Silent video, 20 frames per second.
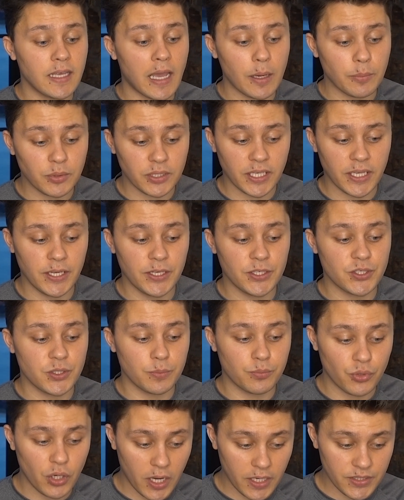the
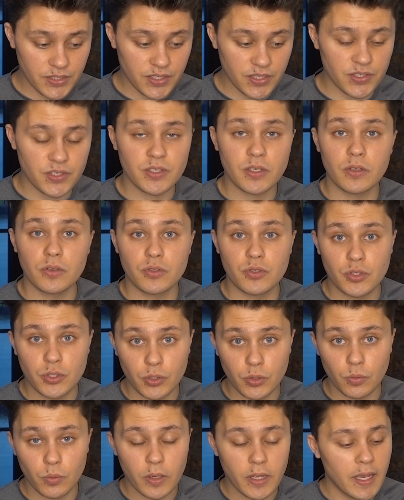application process.
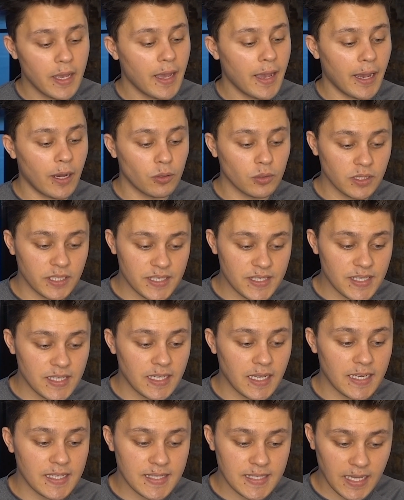Two, our
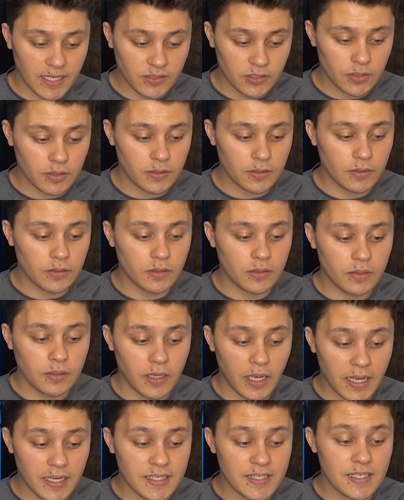listing has yet
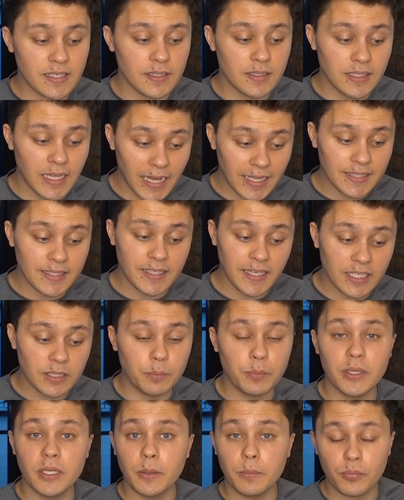has not
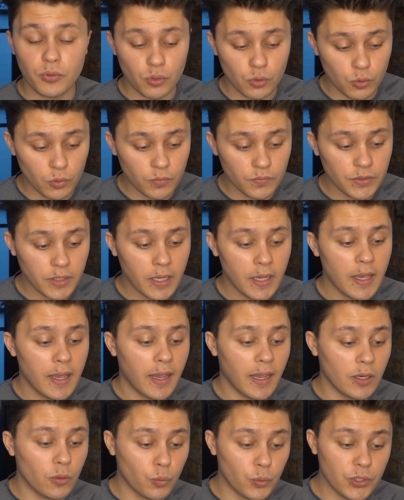yet been approved
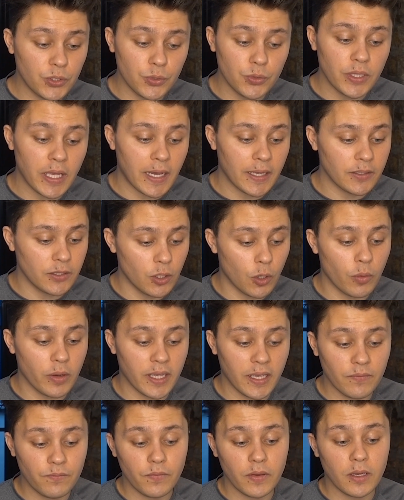and we do not know
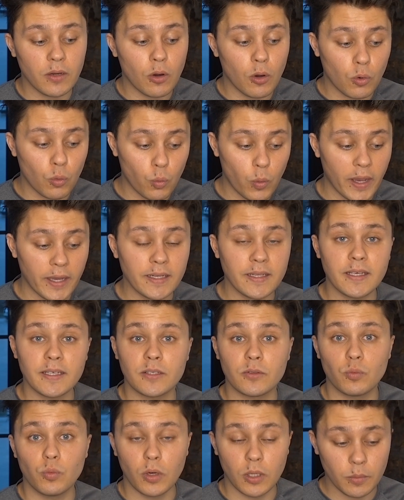if or when
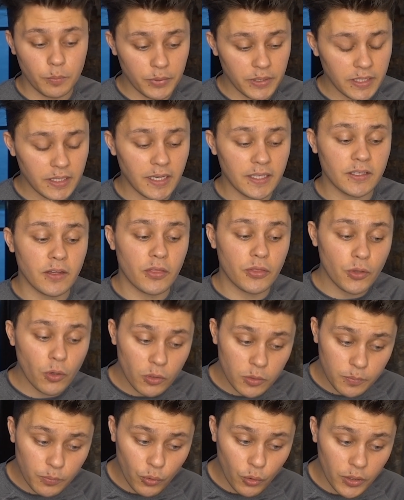it will be. And the
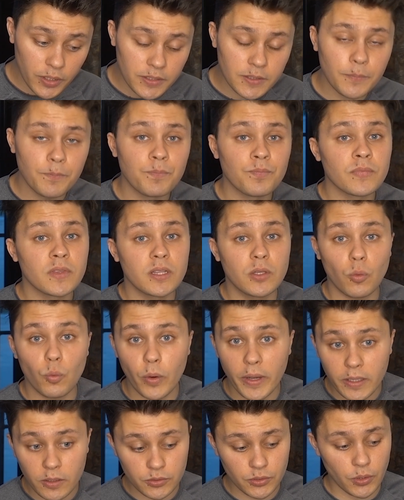third point, the
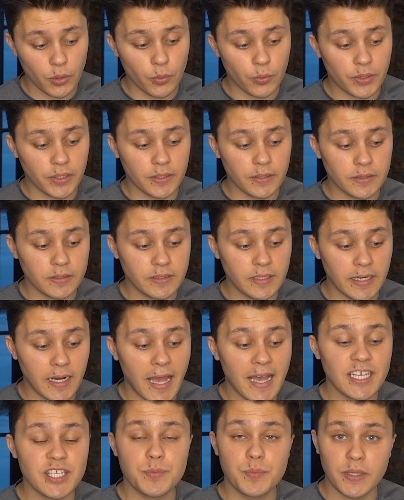whale token that
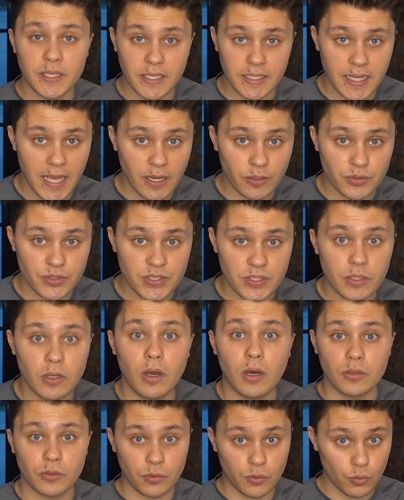has been announced
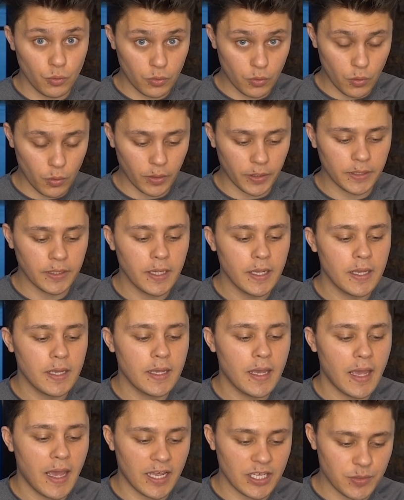on KuCoin
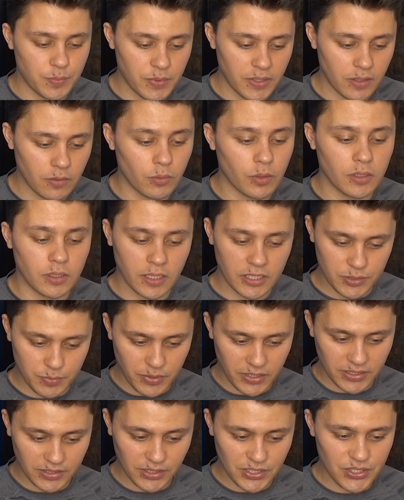as be, well as
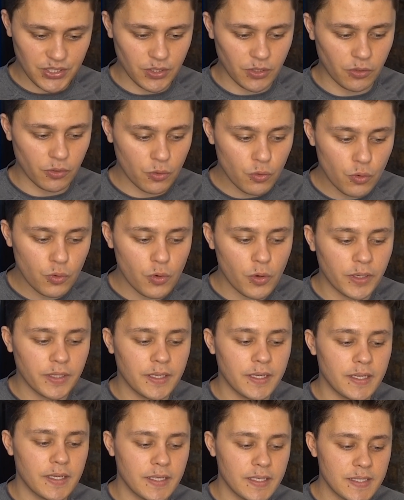being listed on
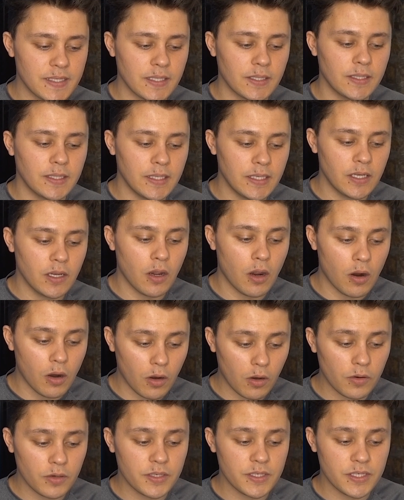KuCoin is an
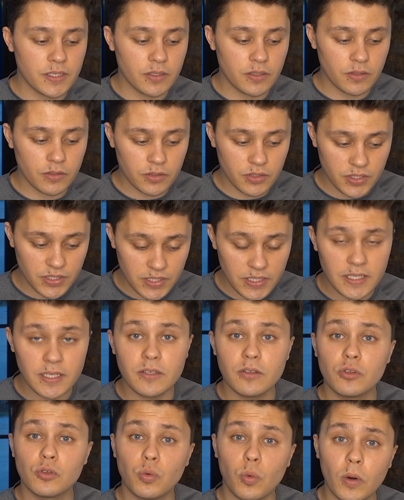
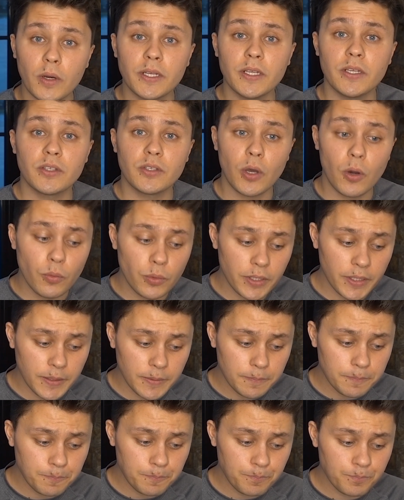ERC20
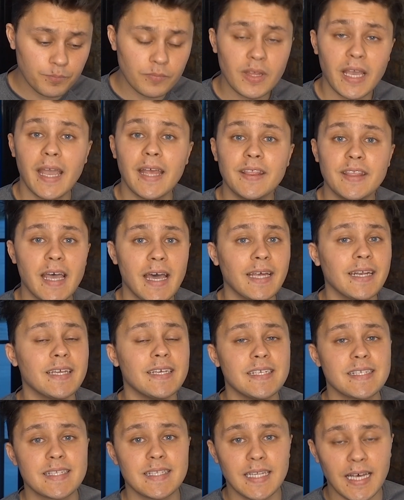token and that
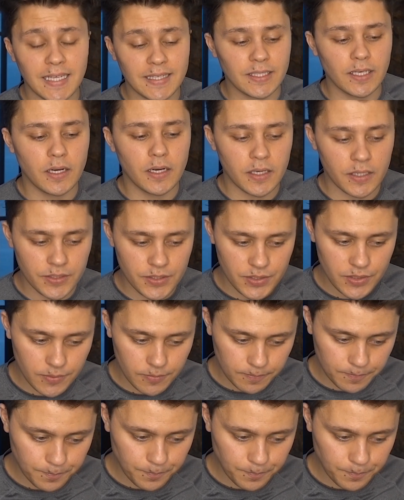is not us.